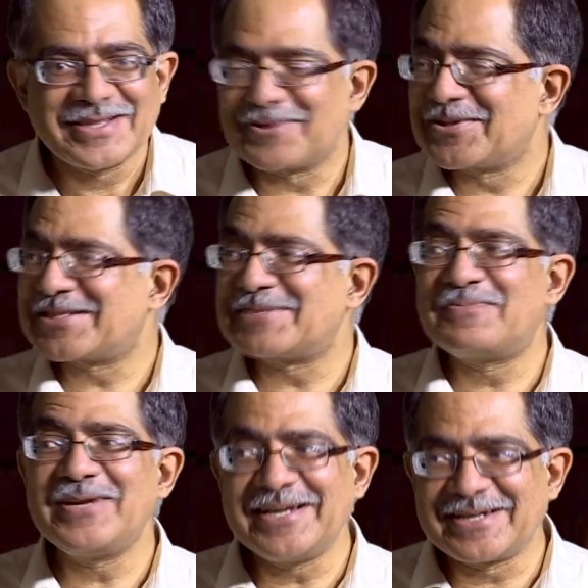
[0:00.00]
now this is
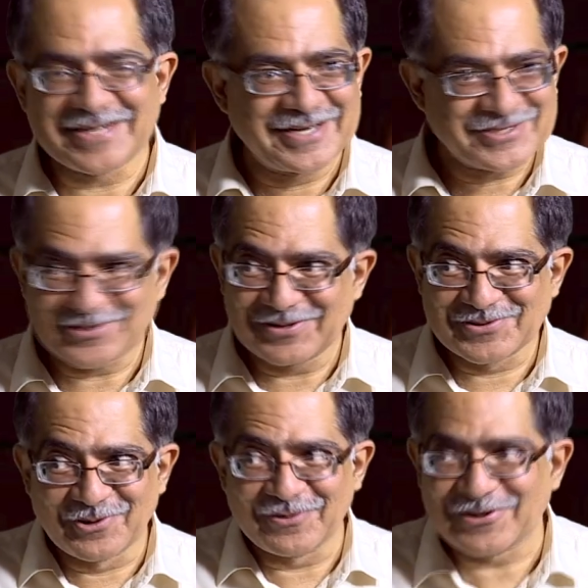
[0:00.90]
pre-internet, so there
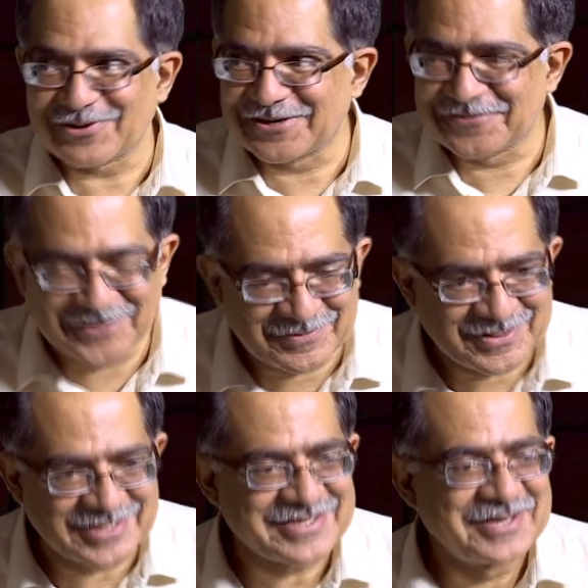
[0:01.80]
was no way to confirm
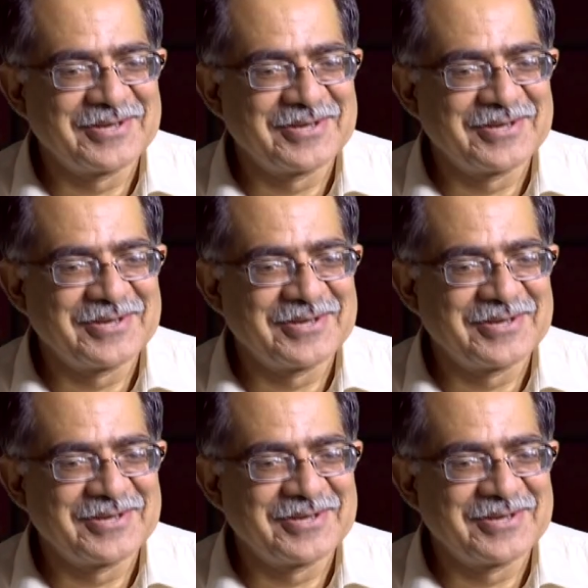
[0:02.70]
this.